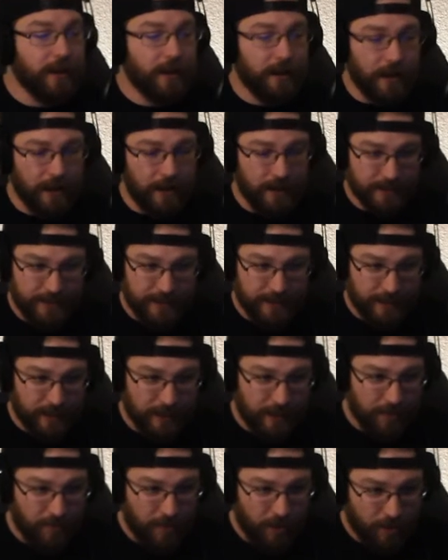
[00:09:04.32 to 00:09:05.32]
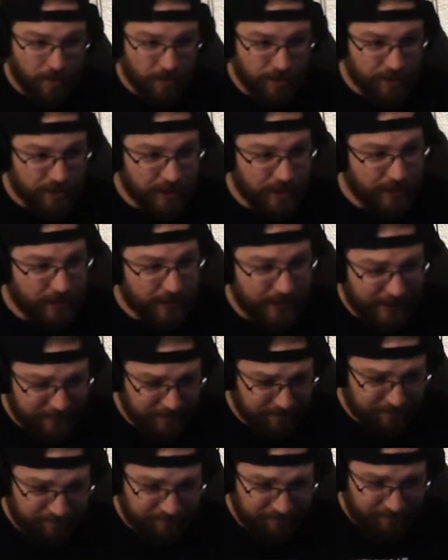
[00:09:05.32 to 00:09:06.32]
uh, taking on Mauro
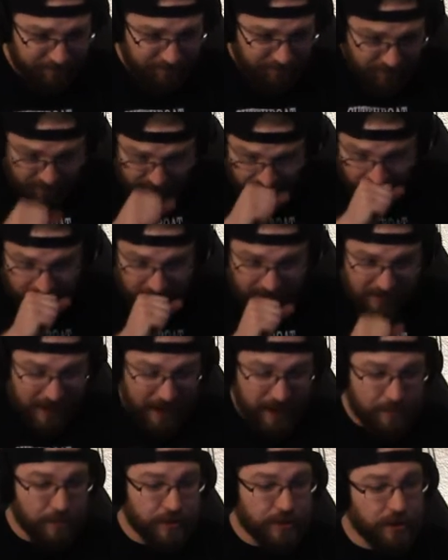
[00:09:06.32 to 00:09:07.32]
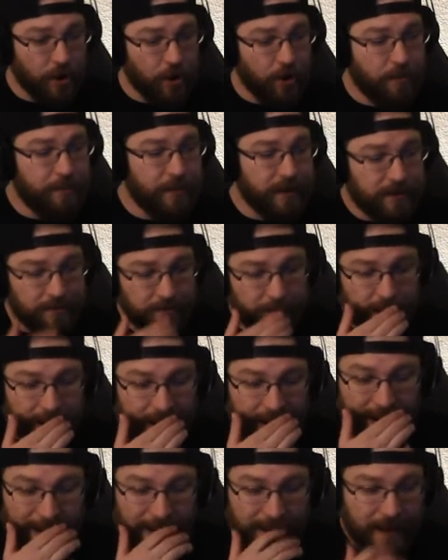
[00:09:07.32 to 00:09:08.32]
Chaulet. The night was opened
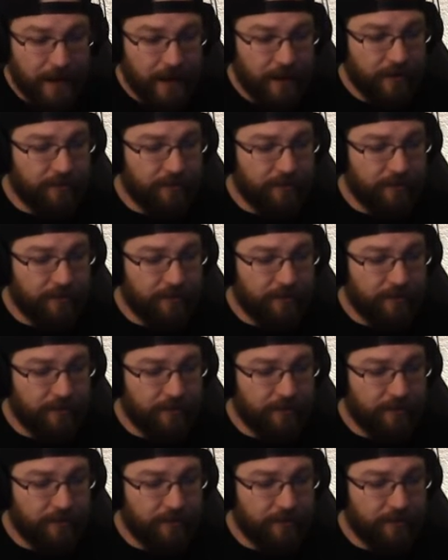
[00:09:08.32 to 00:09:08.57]
by